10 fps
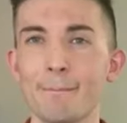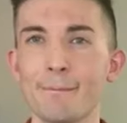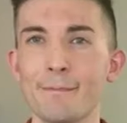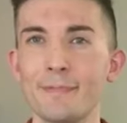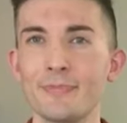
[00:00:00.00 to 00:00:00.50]

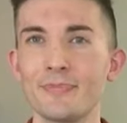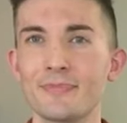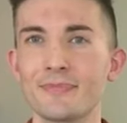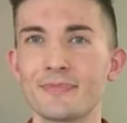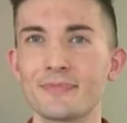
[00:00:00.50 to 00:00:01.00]

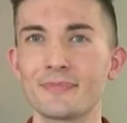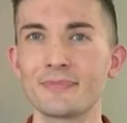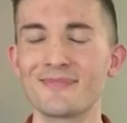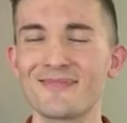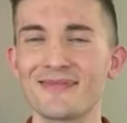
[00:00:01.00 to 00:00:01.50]

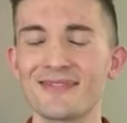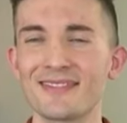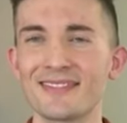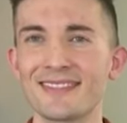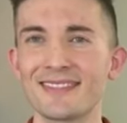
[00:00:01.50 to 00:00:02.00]

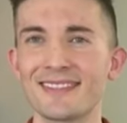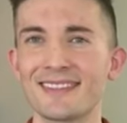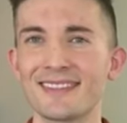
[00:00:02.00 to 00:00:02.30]
No words are spoken by the person on screen.